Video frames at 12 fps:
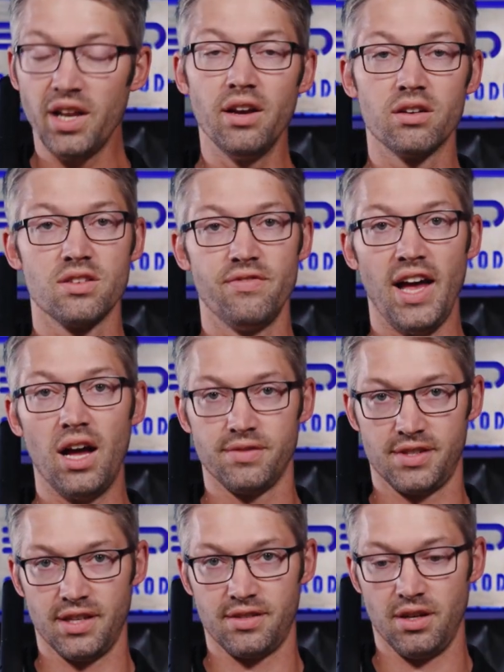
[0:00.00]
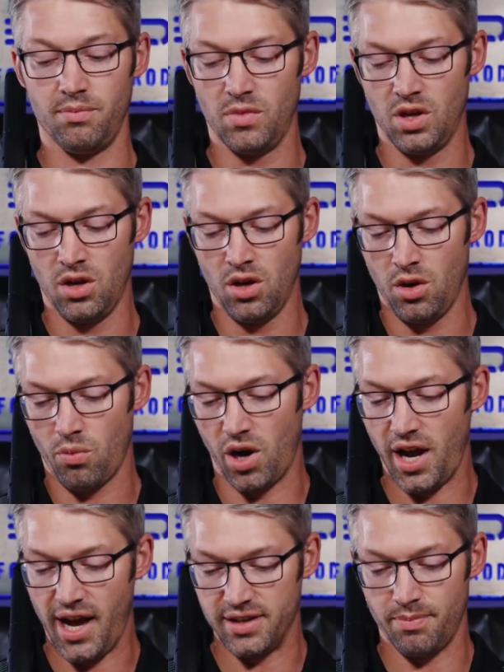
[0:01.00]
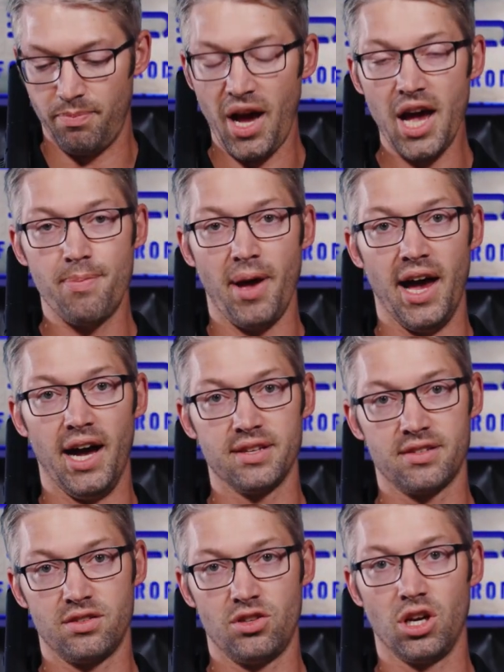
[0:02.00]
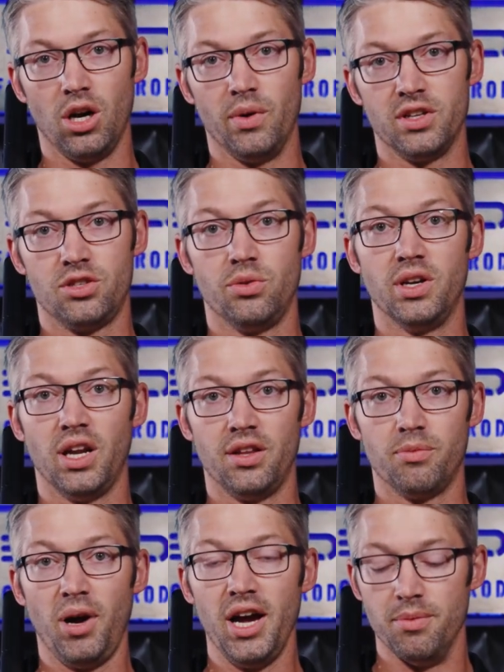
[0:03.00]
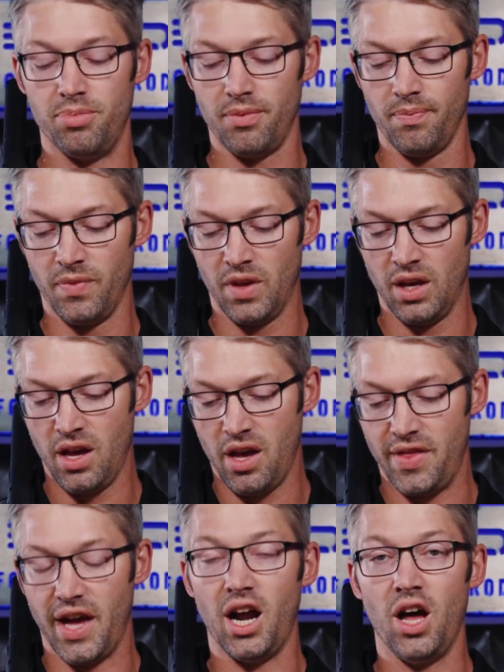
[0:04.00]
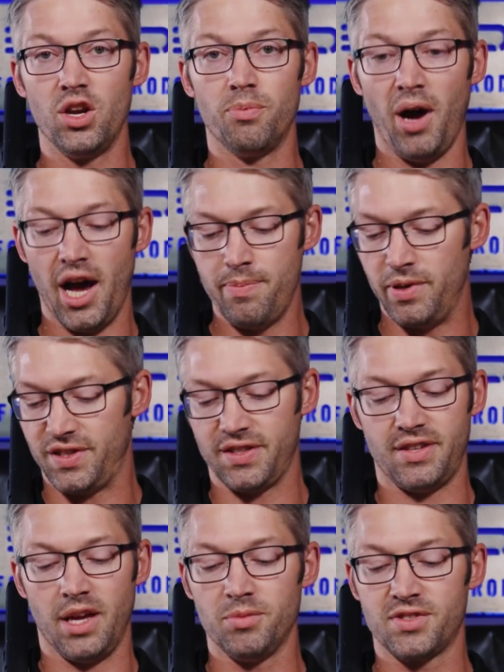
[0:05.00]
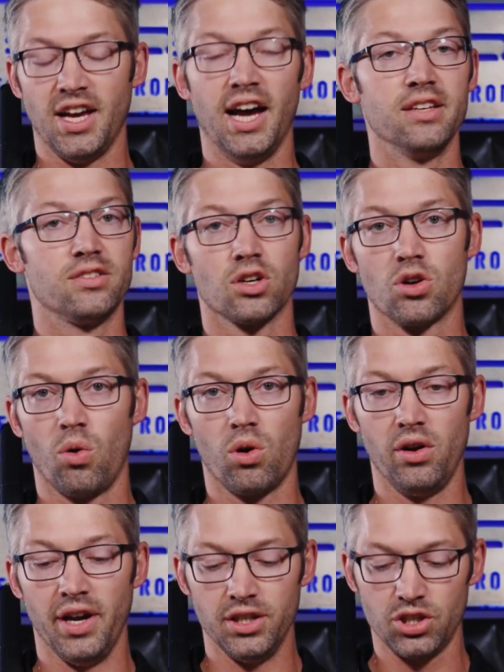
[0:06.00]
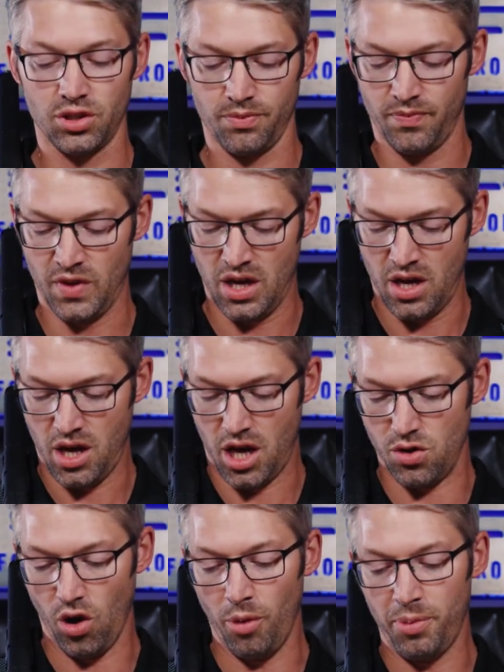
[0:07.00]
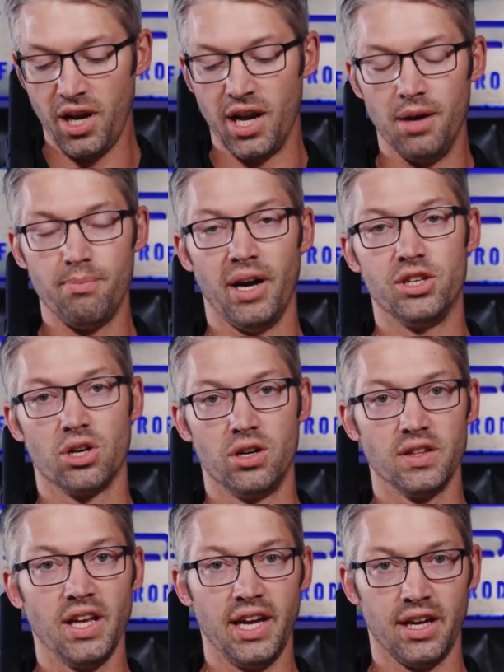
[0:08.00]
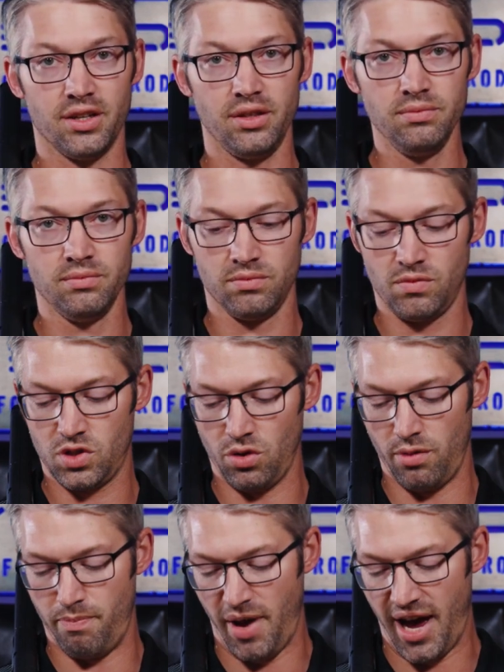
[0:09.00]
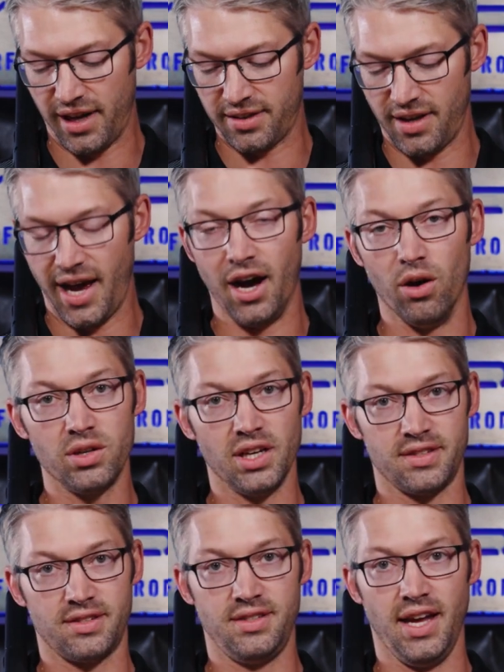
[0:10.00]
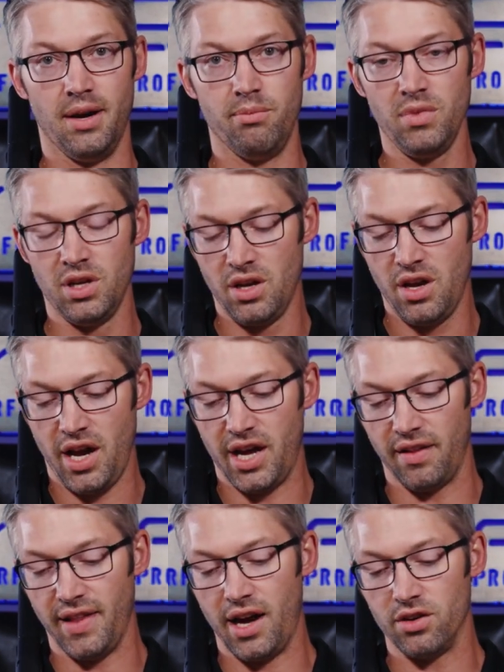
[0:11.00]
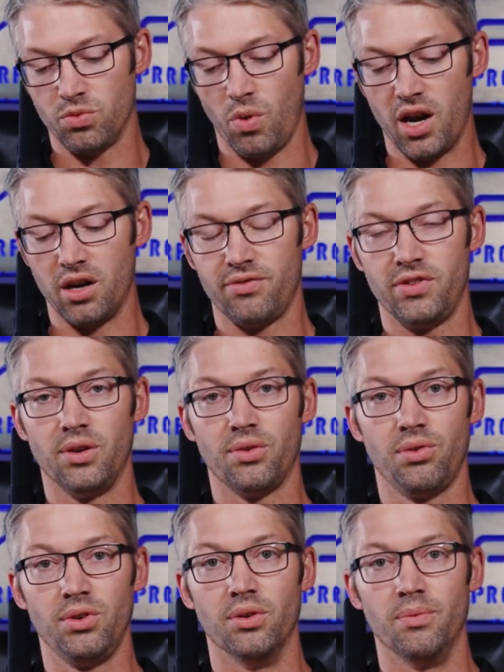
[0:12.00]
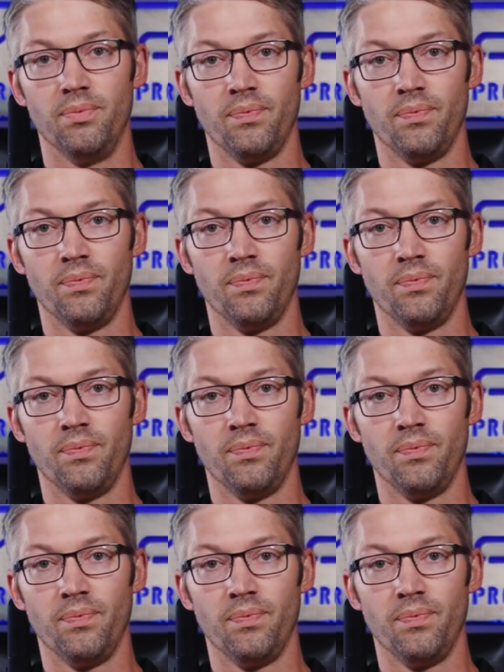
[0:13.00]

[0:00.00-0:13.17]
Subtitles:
here's a valve system where it has a bypass to go into another pipe. That other pipe is the same size, they're 1/4 inch, and you open it up by turning the handle so it backs out a stem and allows water to flow through.